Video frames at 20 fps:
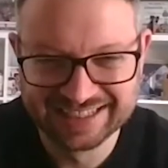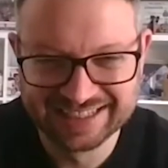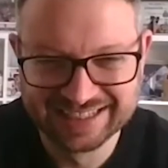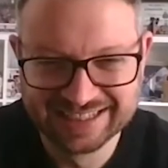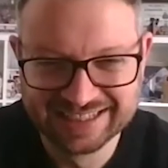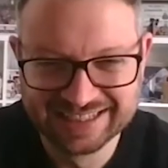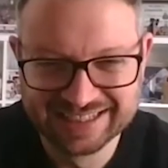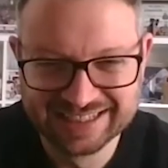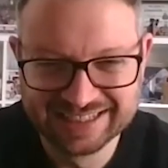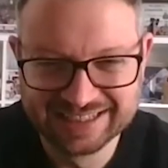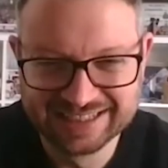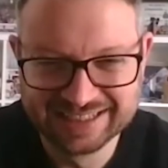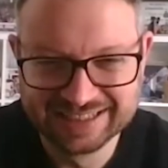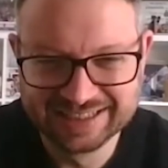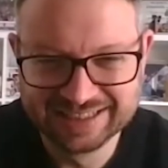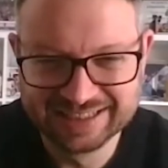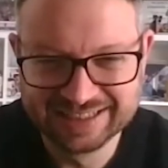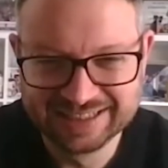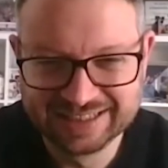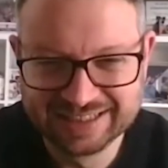the UK,
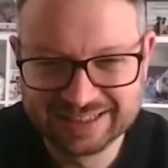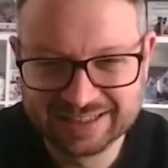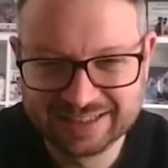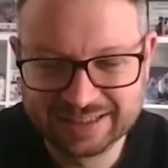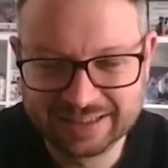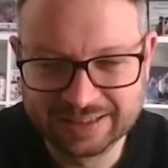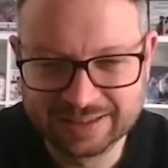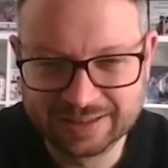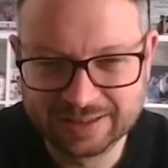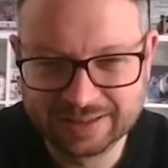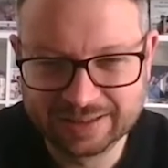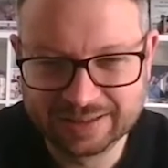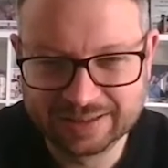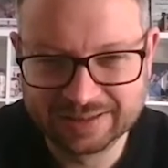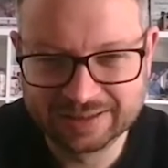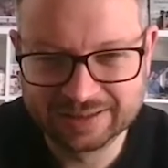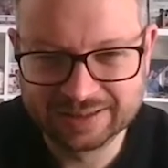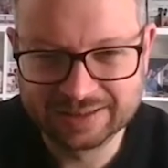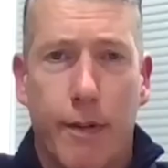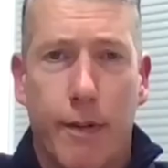all the
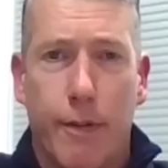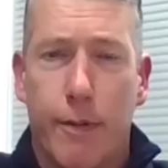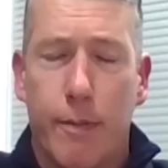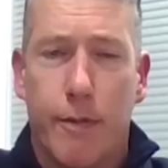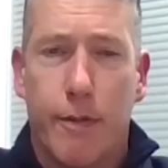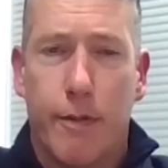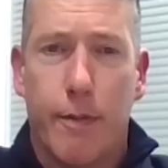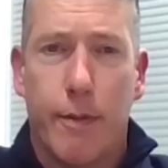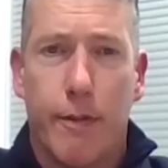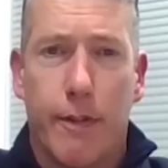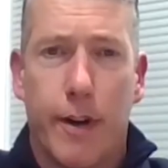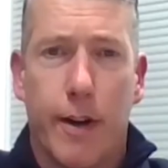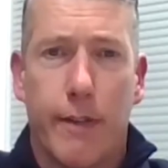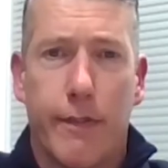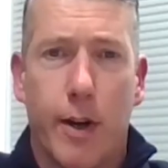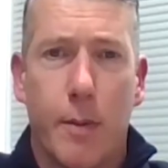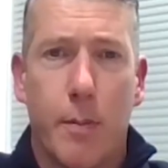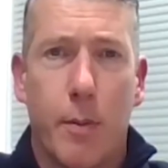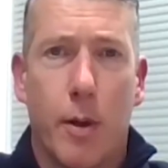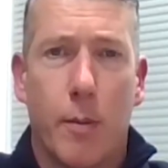way from the very,
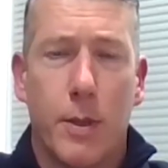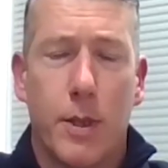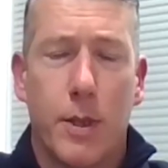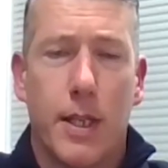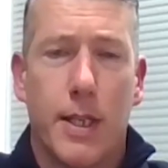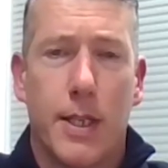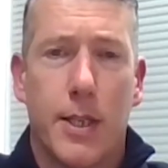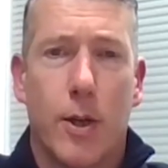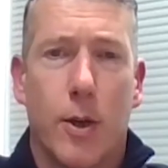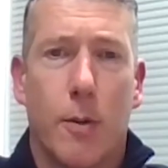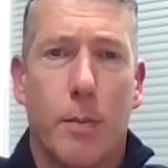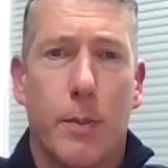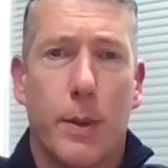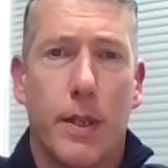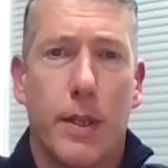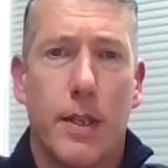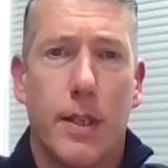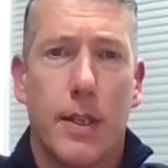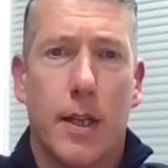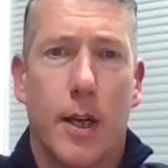very bottom to the top.
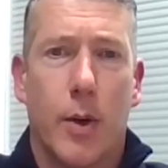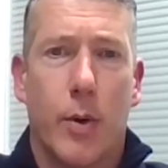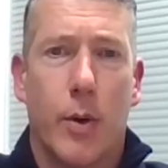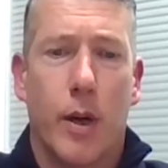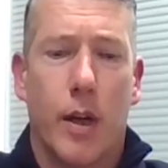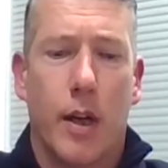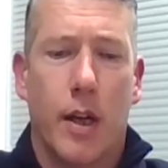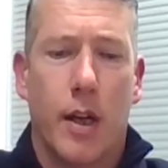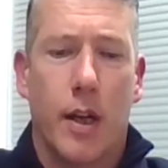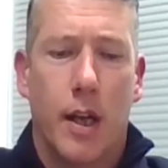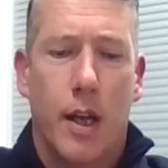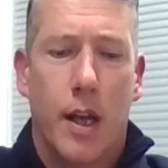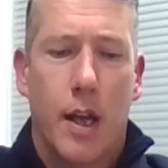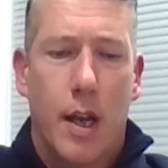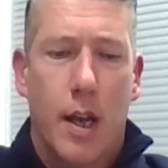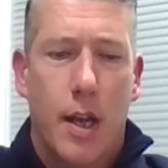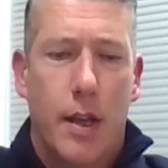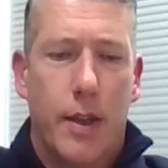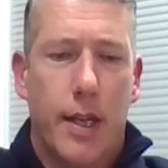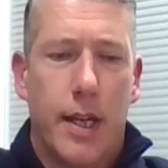So
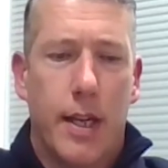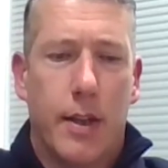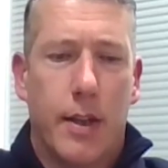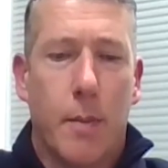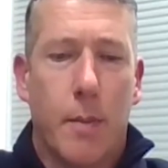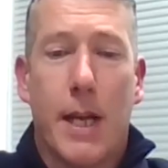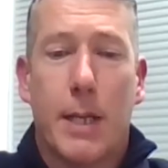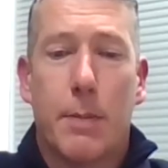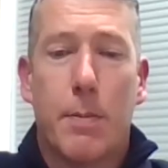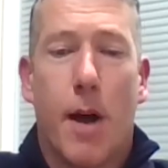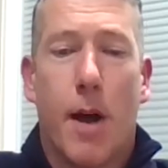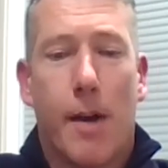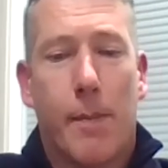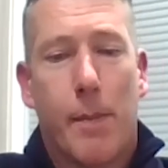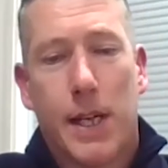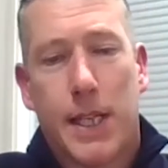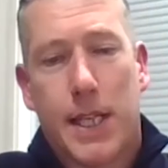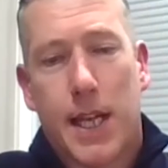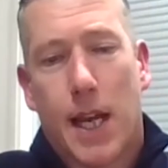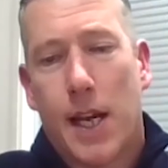the best part of
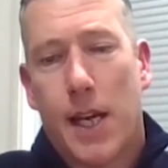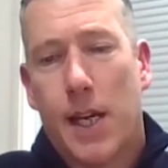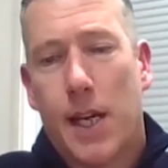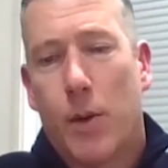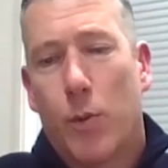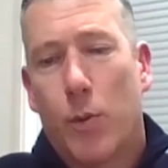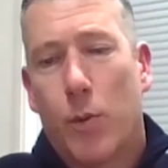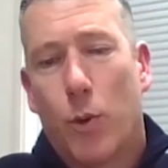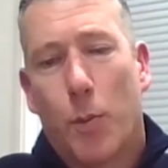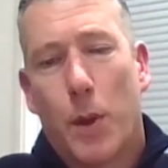my day will